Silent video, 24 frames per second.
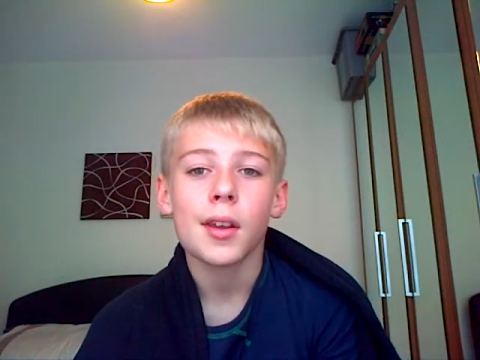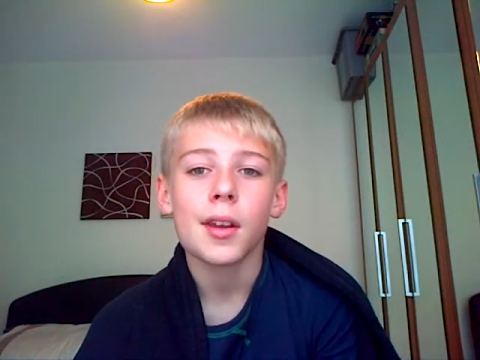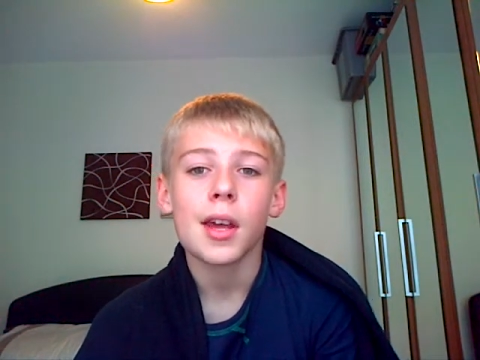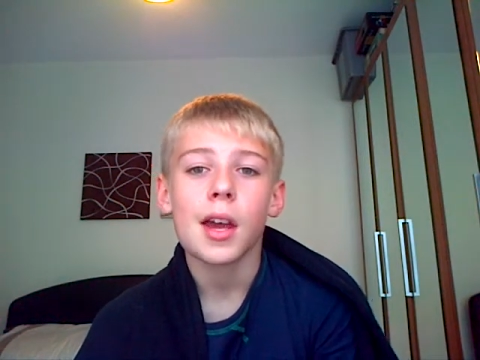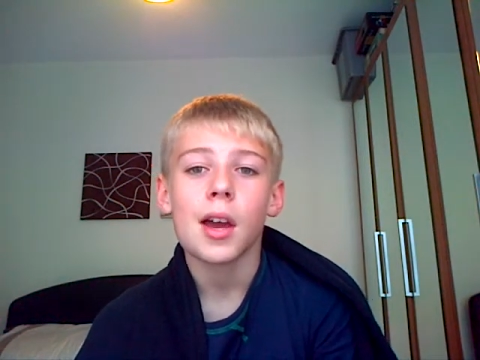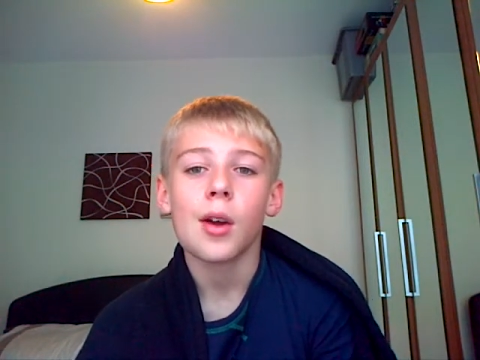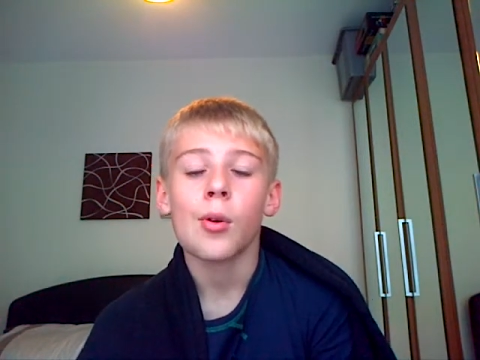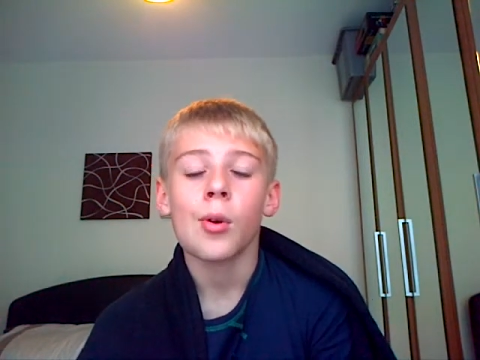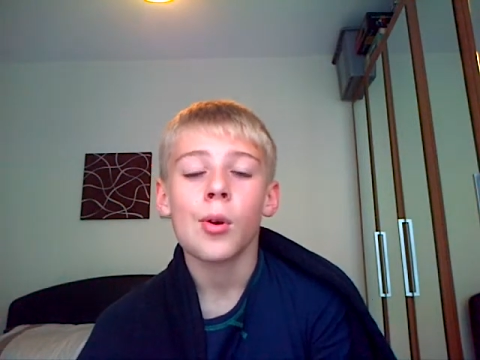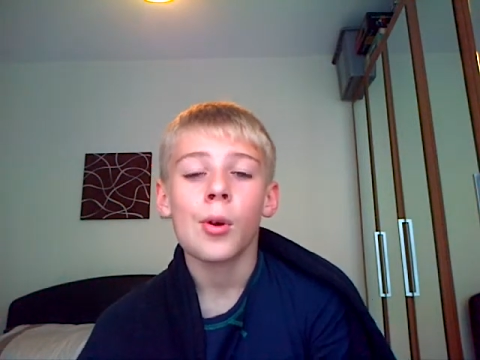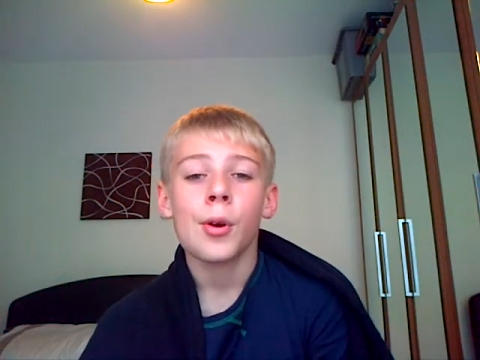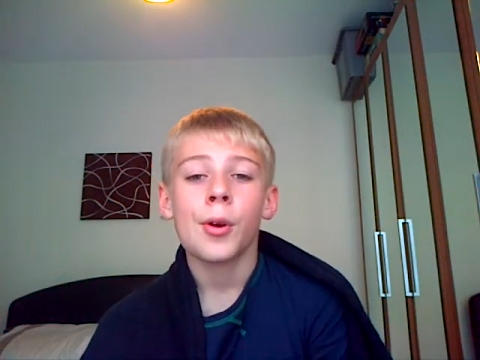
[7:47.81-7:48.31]

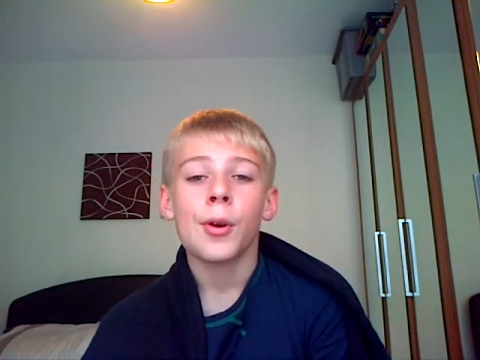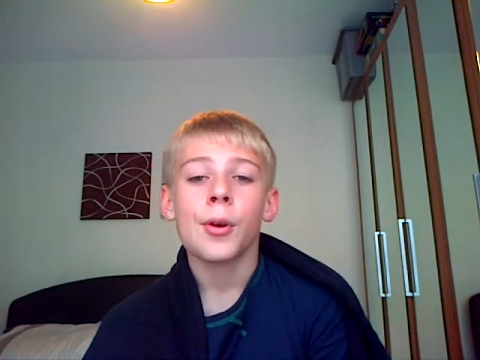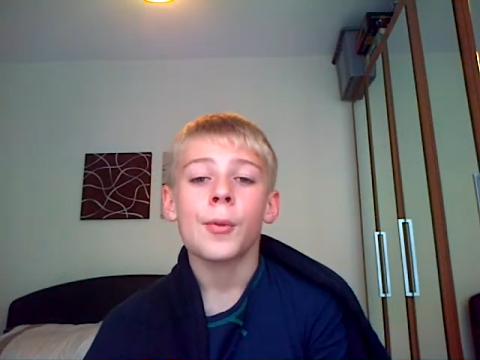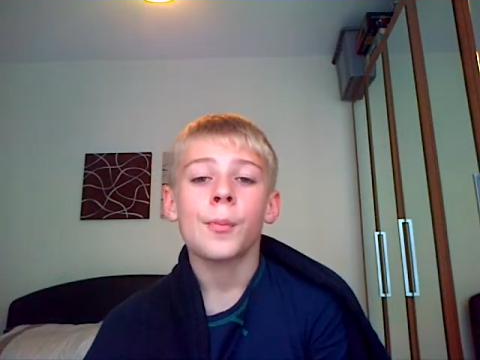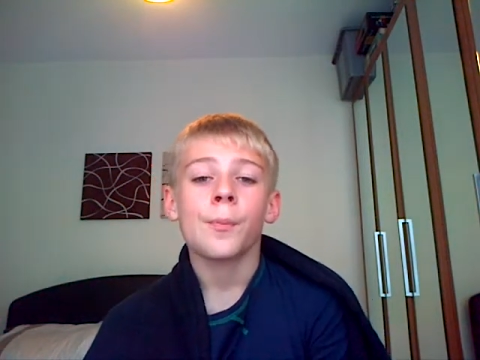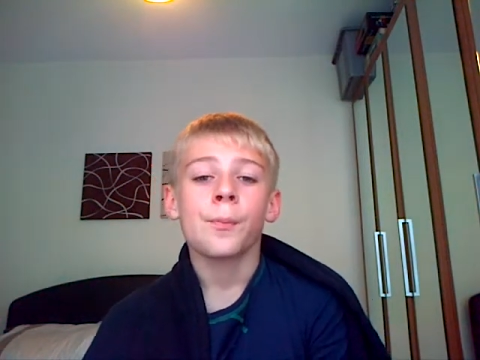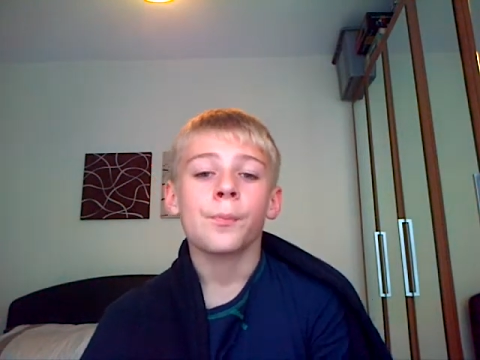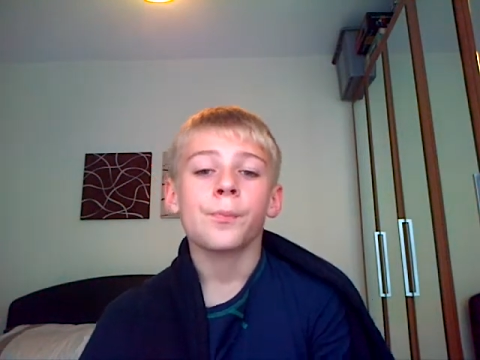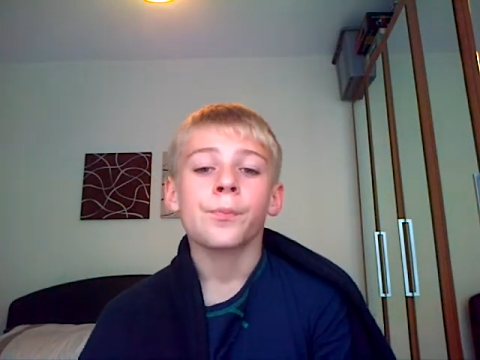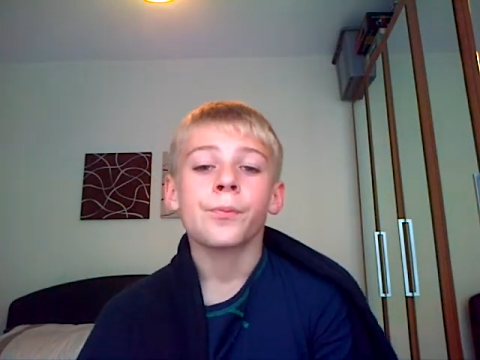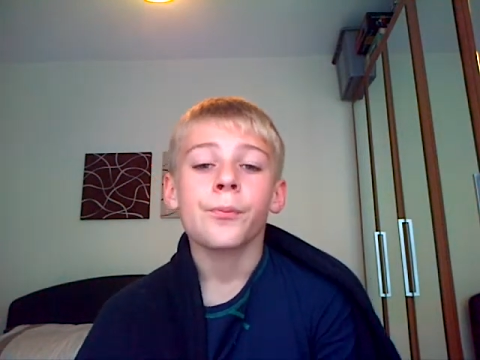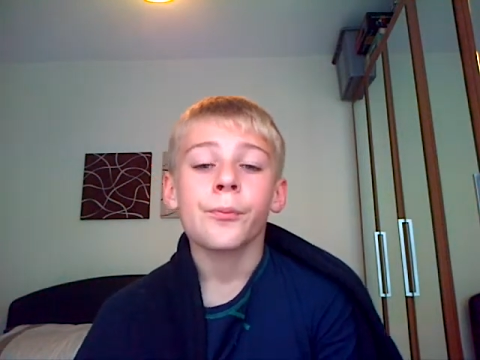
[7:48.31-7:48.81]
now.
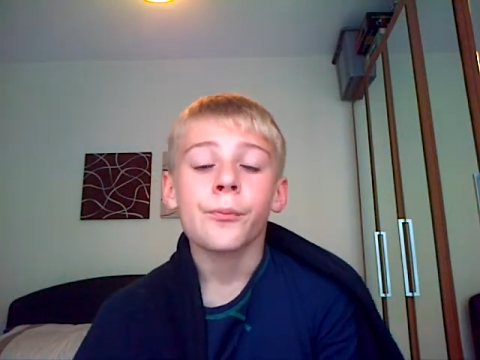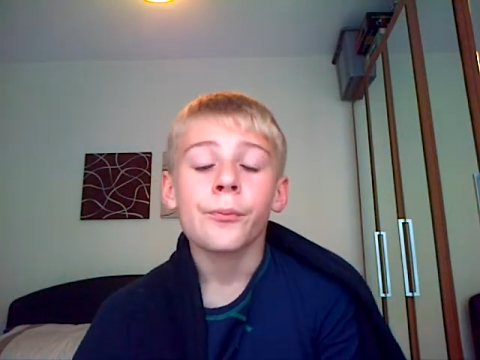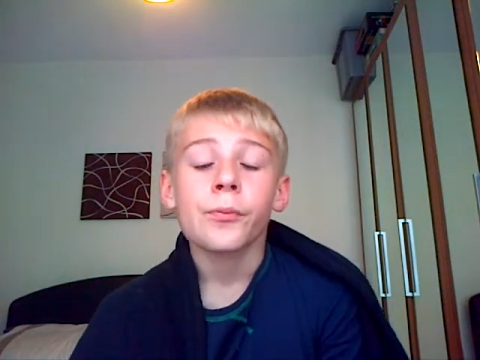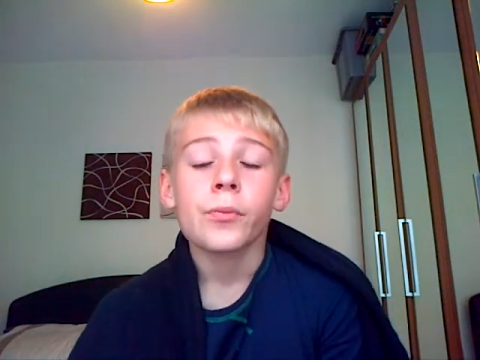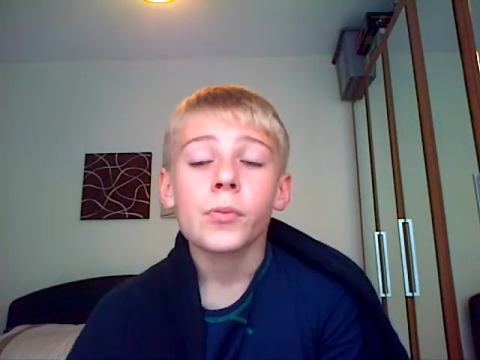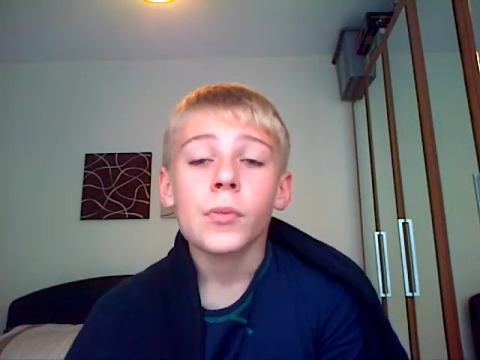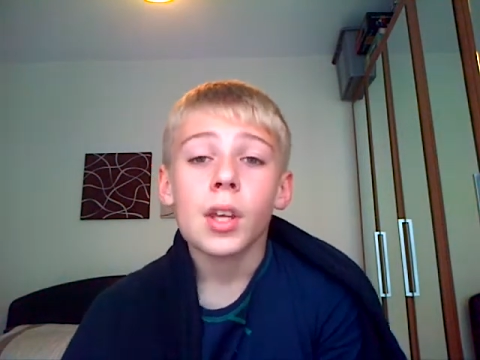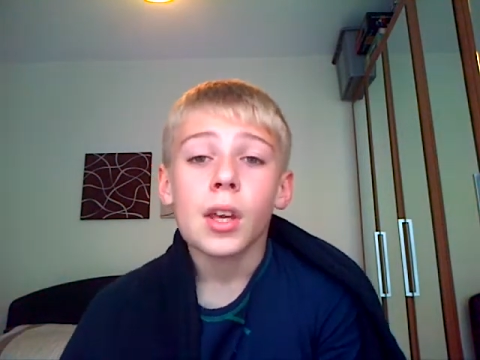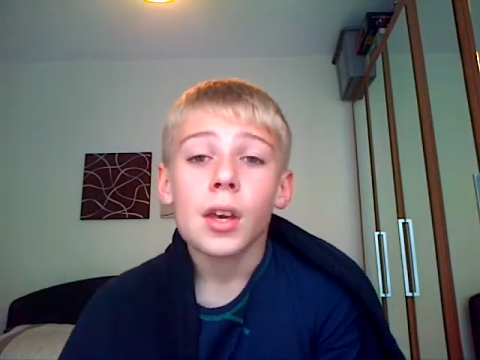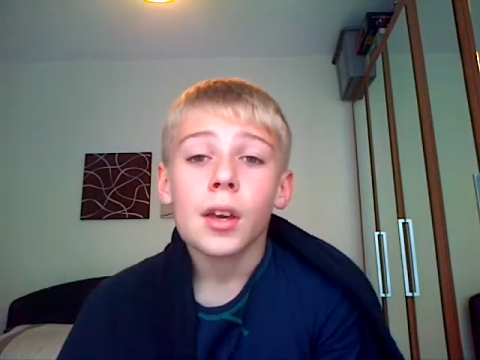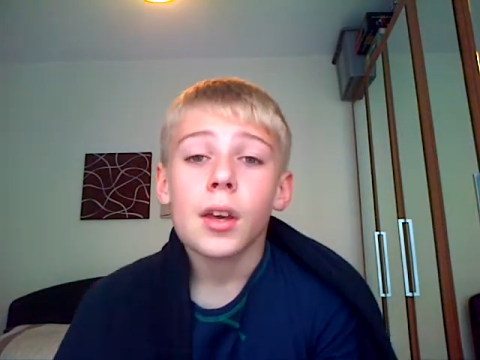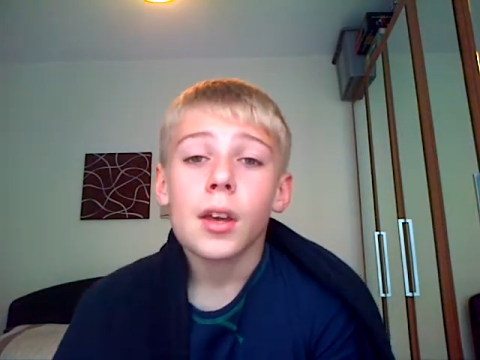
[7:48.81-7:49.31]

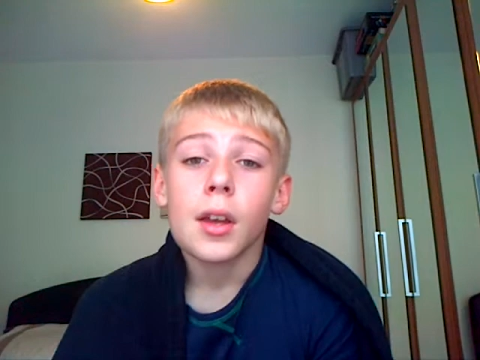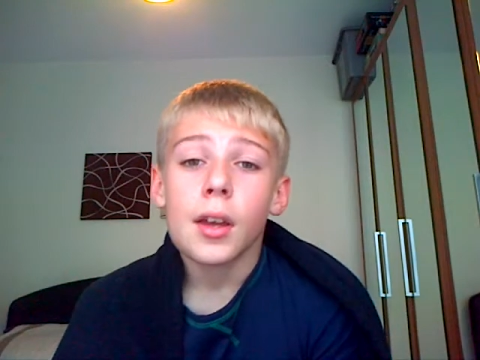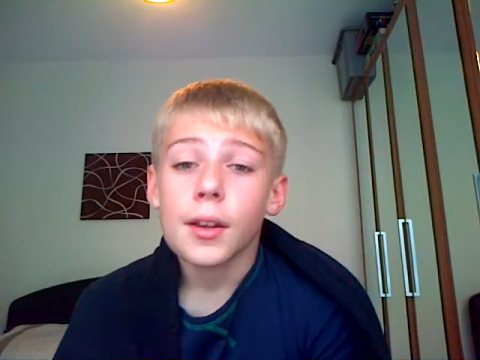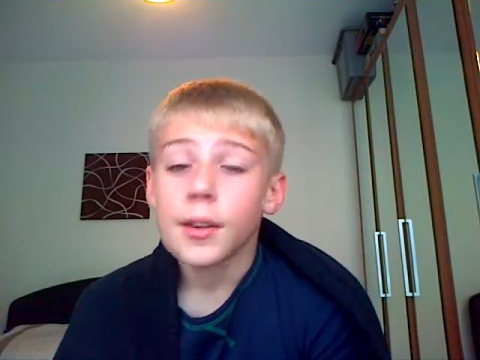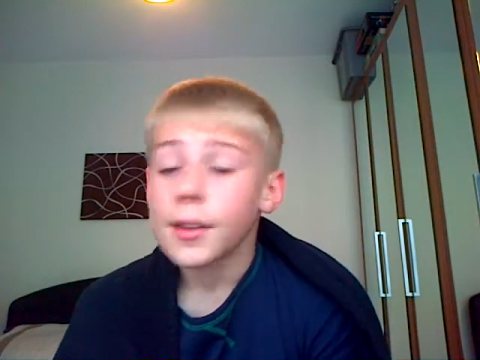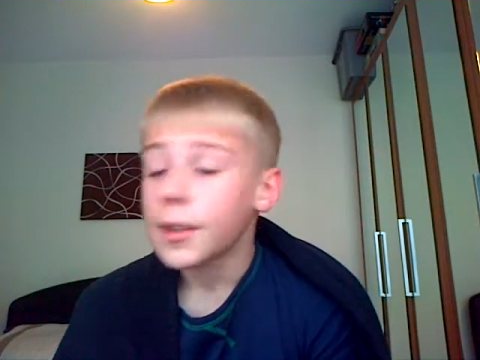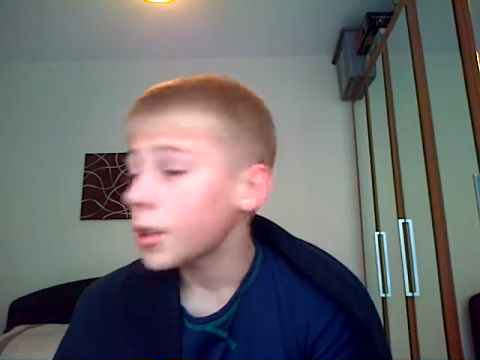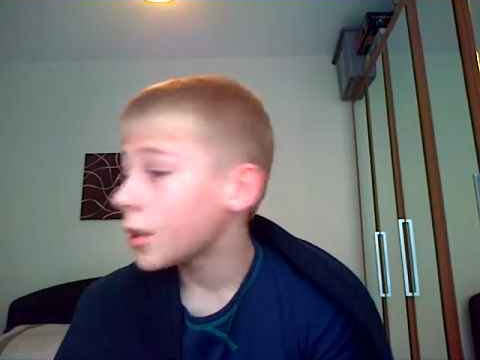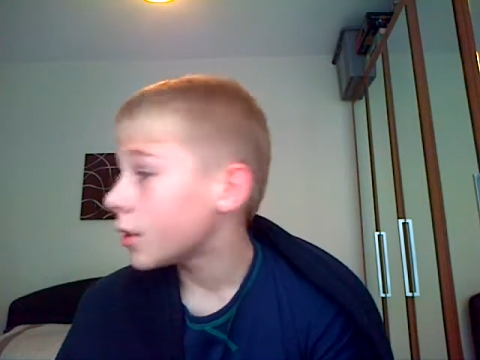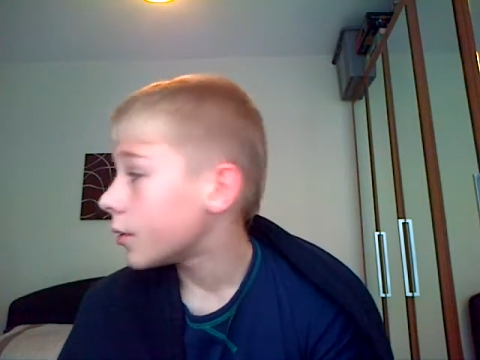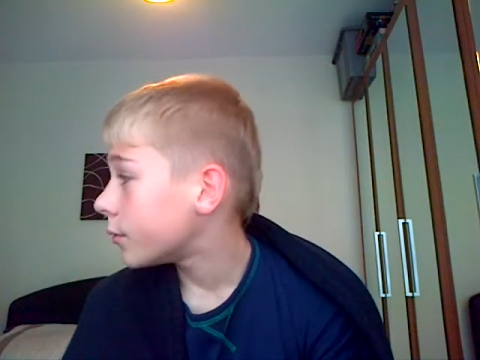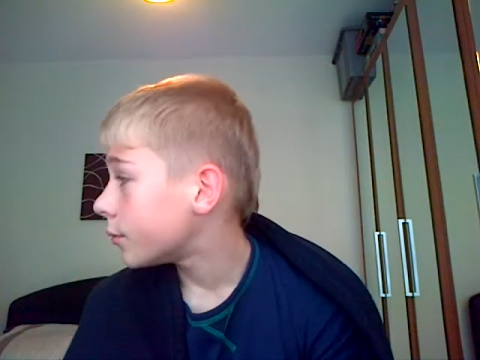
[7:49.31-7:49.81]

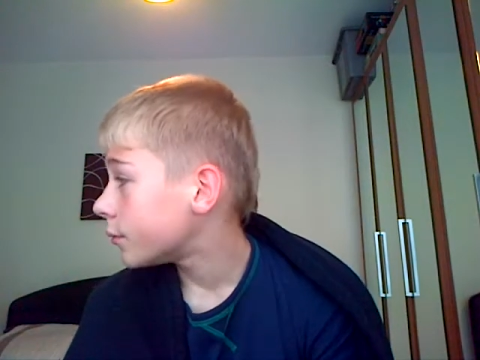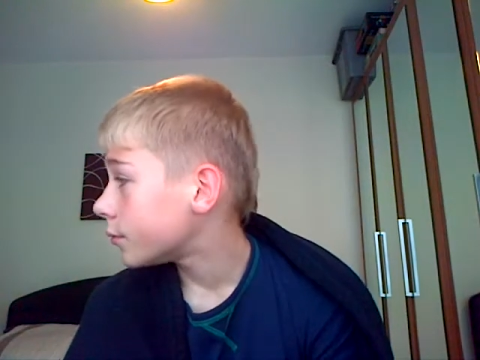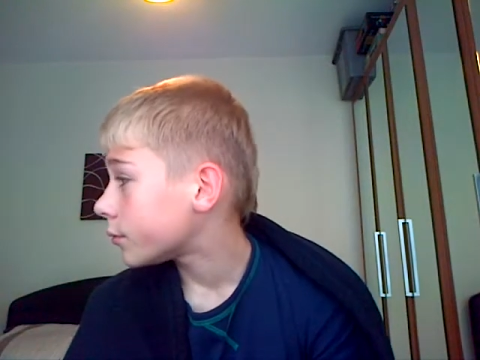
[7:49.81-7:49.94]
And uh,